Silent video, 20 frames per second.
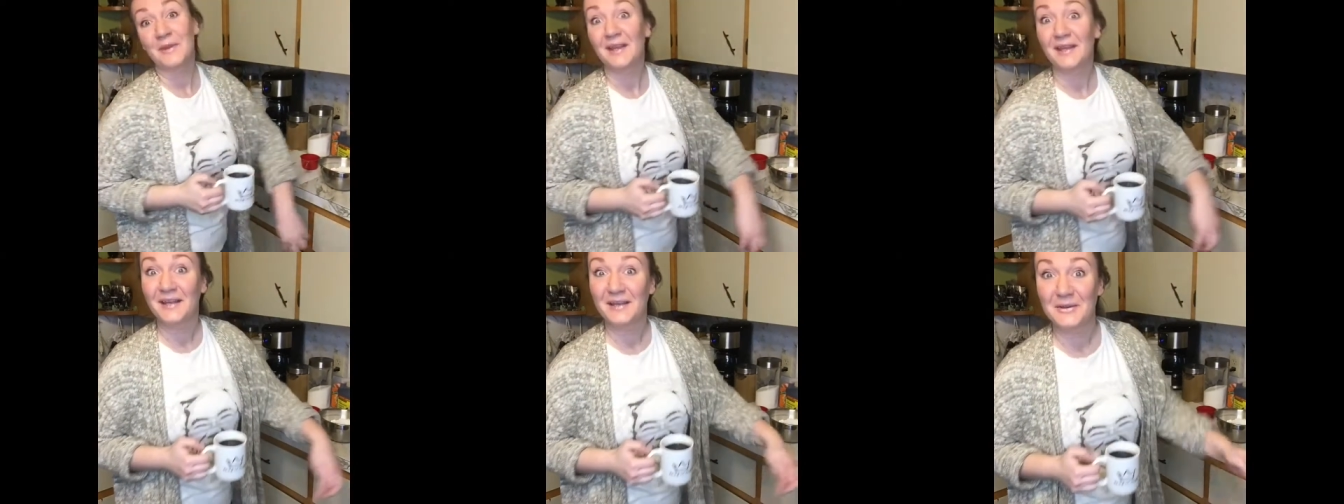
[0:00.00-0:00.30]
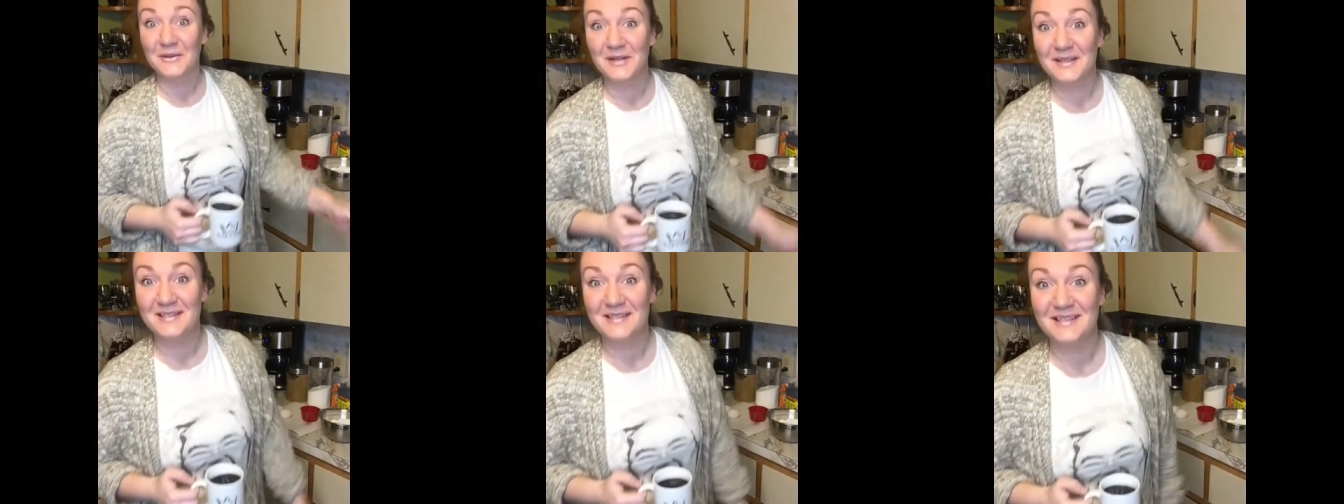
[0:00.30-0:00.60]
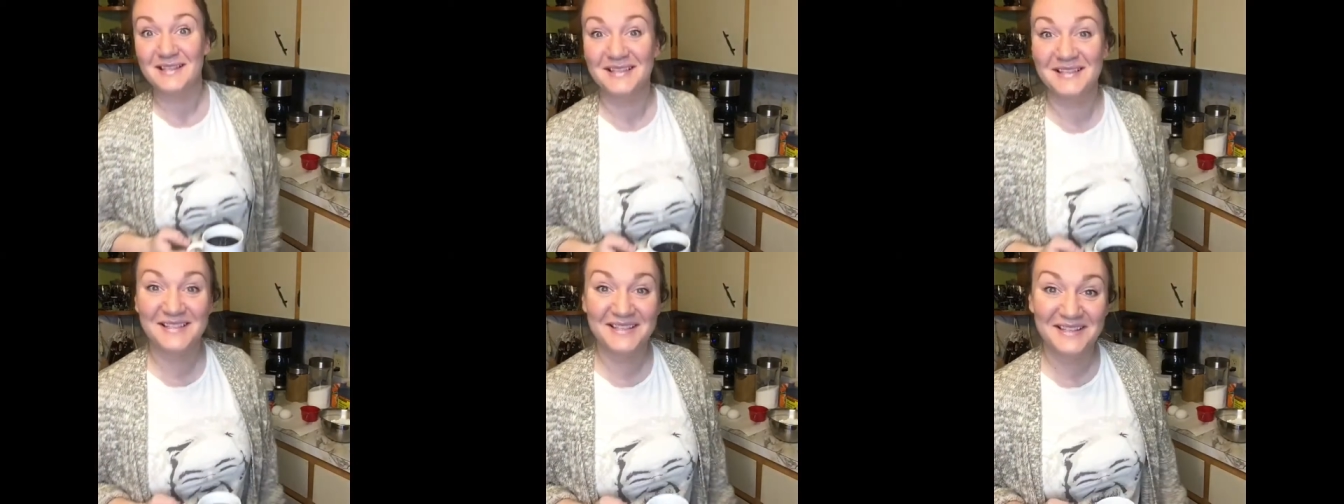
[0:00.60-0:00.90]
anyways,
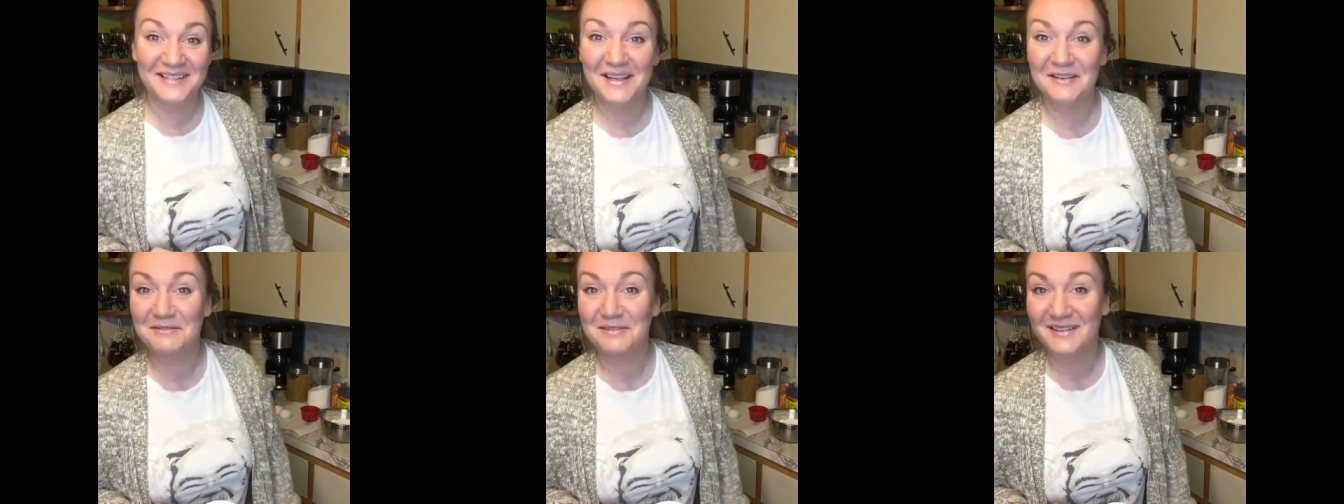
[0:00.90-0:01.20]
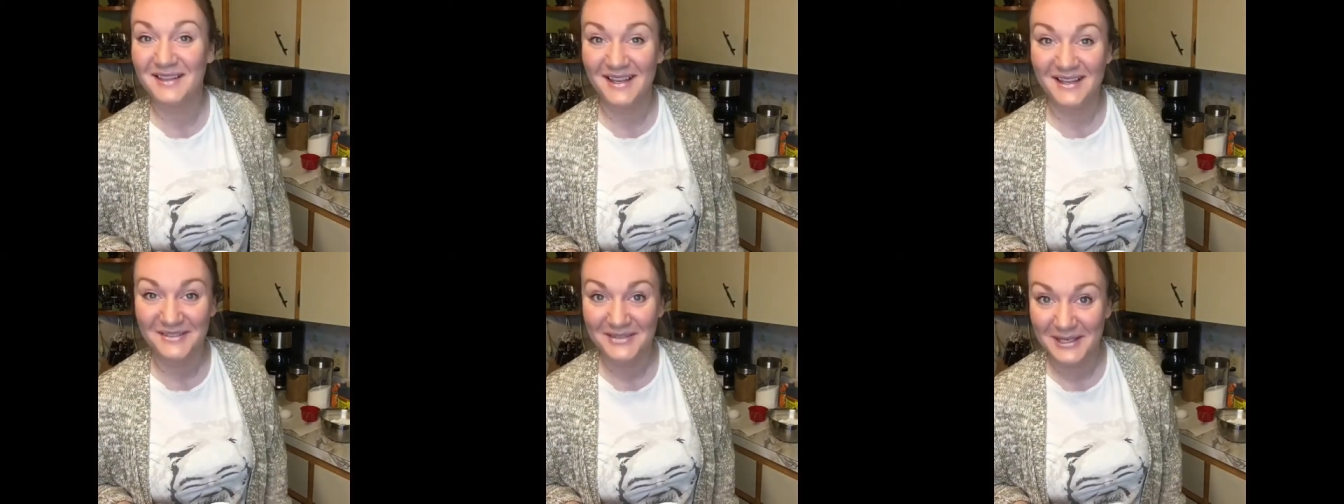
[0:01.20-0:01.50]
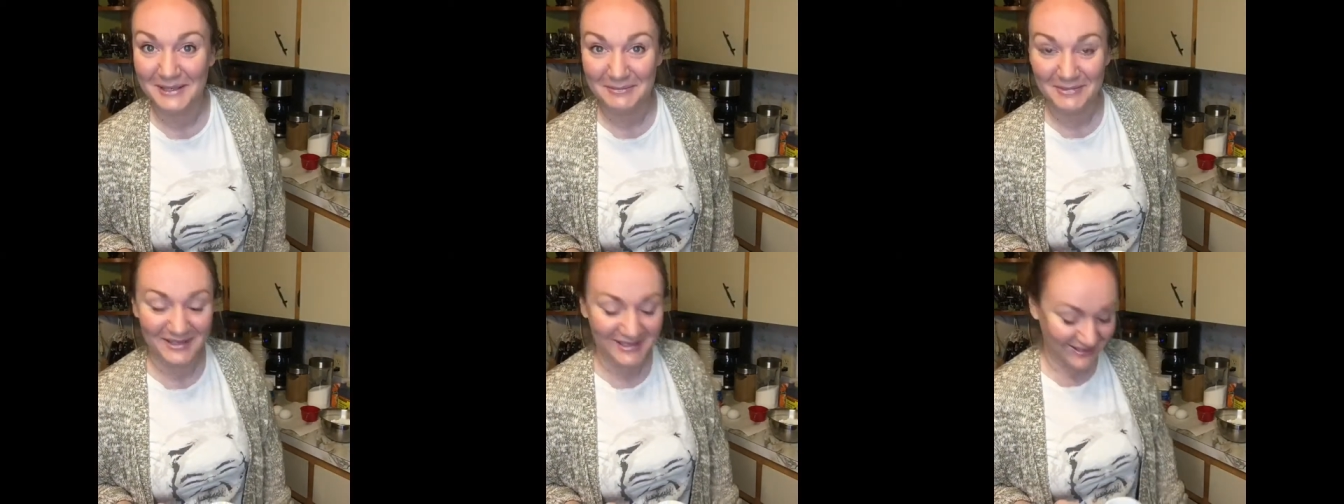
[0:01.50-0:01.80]
enough of that
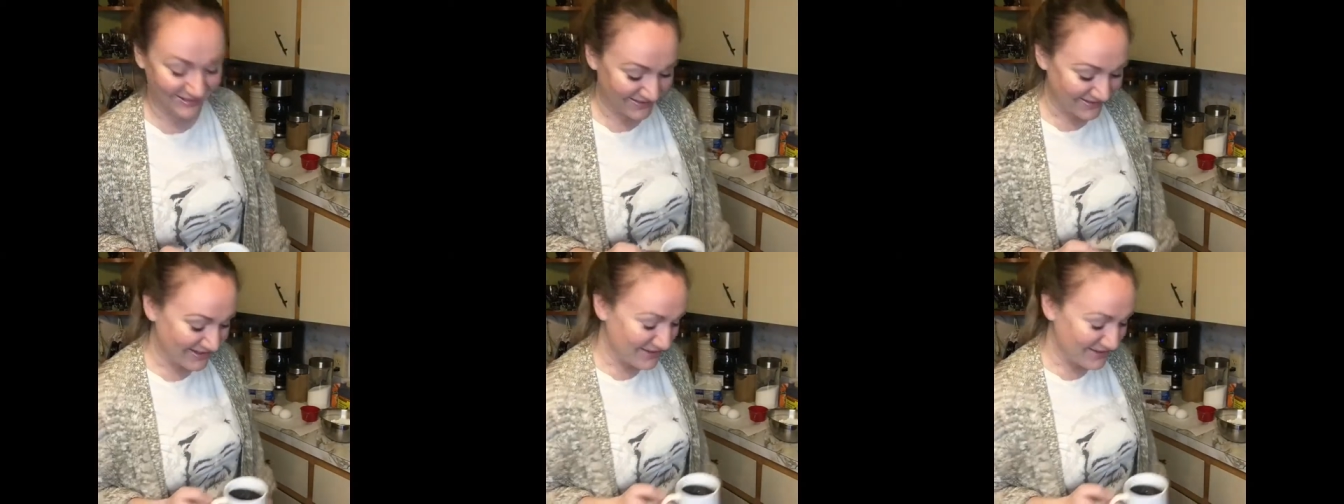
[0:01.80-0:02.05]
rambling.